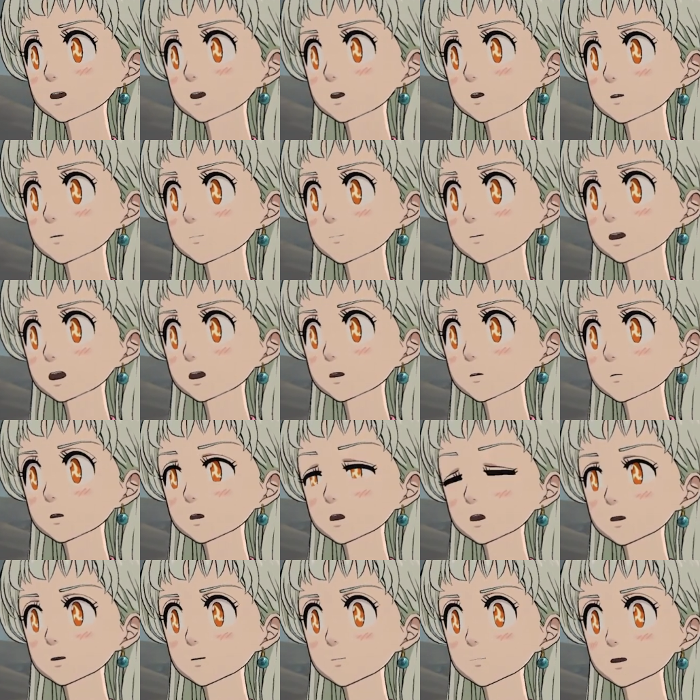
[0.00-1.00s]
But I think wherever
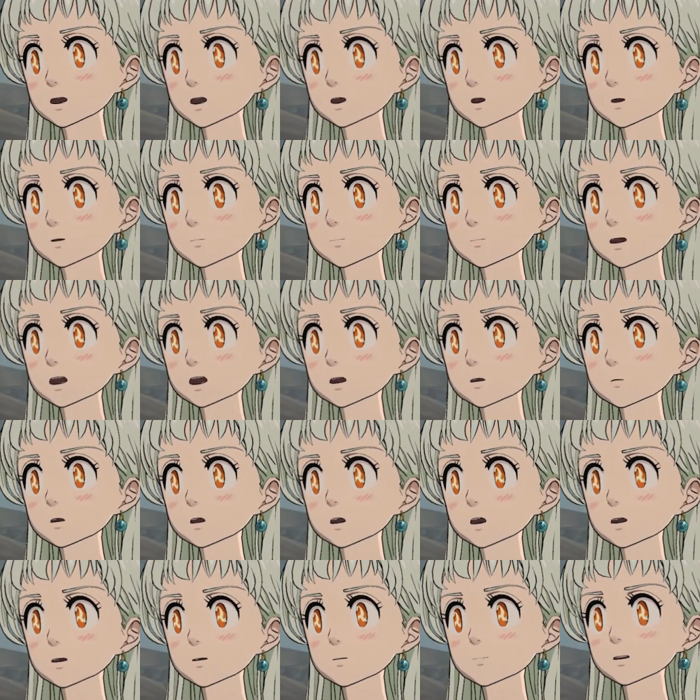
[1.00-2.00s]
the passive may be, it
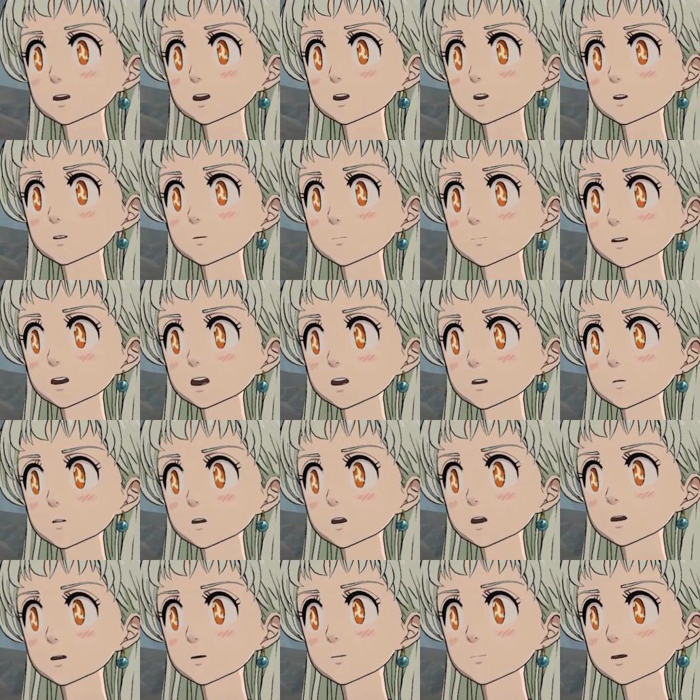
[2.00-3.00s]
may be just to heal
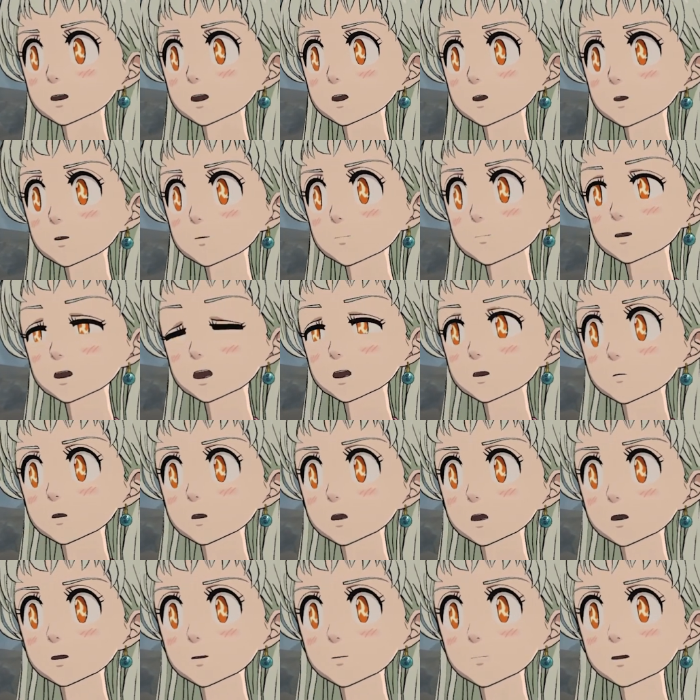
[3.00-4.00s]
the allies every single
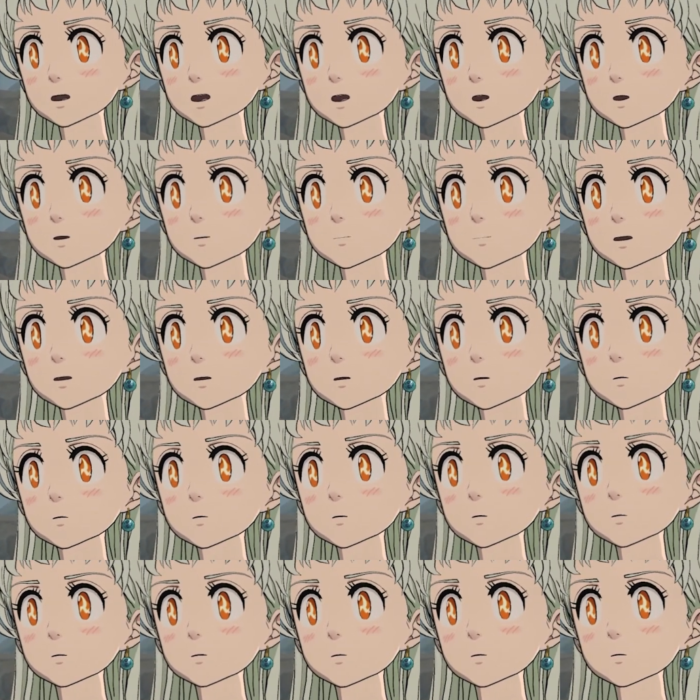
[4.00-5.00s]
time they get attacked, or at
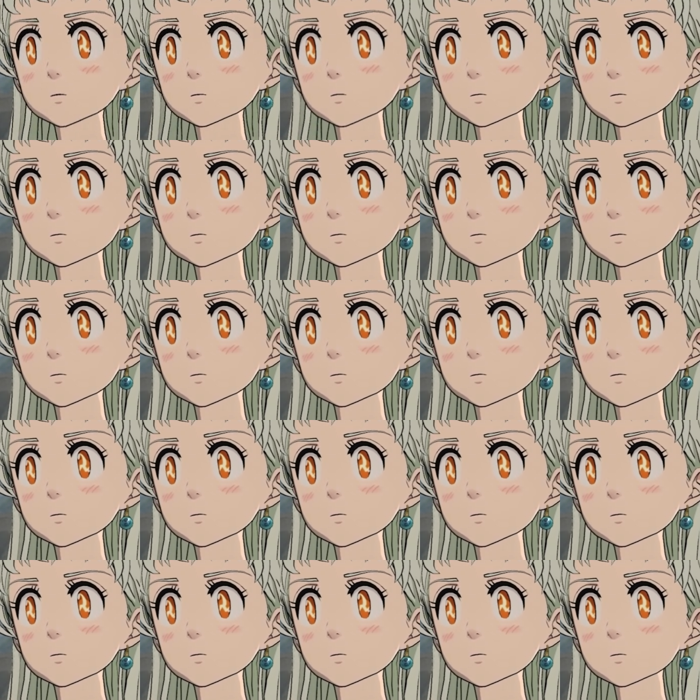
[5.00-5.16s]
the end of the